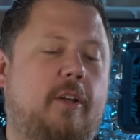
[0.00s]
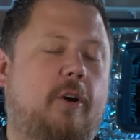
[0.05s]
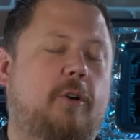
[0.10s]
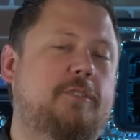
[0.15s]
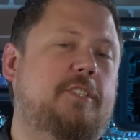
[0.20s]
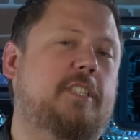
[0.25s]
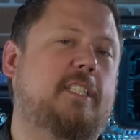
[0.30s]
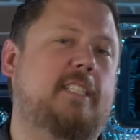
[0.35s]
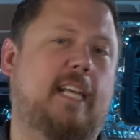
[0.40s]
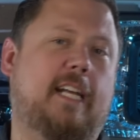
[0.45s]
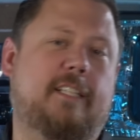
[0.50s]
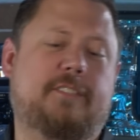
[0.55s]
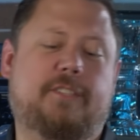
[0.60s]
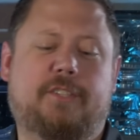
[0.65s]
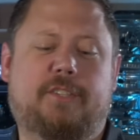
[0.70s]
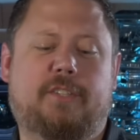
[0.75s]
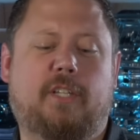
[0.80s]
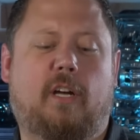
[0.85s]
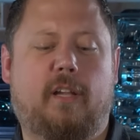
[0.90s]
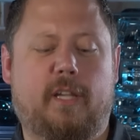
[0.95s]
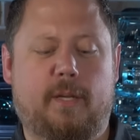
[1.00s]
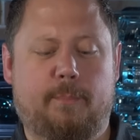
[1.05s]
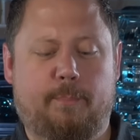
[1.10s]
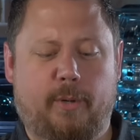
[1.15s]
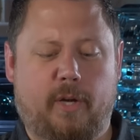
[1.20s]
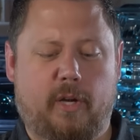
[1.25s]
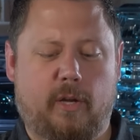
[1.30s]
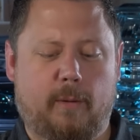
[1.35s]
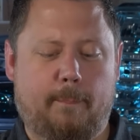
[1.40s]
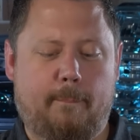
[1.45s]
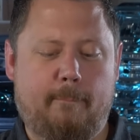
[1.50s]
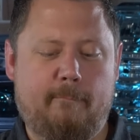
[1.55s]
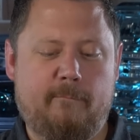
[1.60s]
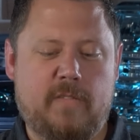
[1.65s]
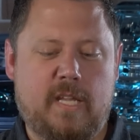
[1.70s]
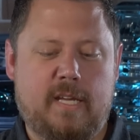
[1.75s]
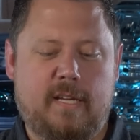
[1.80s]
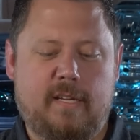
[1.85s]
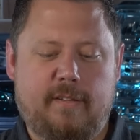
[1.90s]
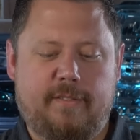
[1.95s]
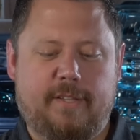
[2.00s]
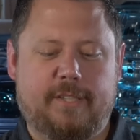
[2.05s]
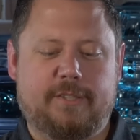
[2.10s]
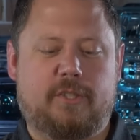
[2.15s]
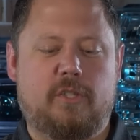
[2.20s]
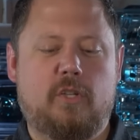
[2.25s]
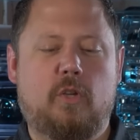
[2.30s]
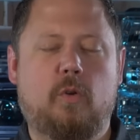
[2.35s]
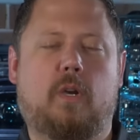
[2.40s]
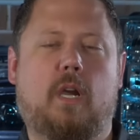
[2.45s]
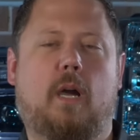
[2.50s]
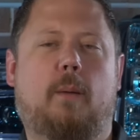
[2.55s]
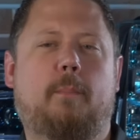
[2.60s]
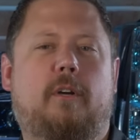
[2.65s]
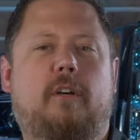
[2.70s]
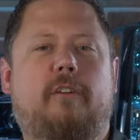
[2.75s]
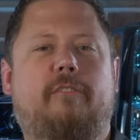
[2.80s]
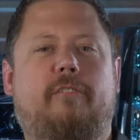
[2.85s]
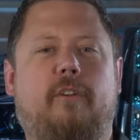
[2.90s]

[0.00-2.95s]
knows that that's a solid bulb. This newcomer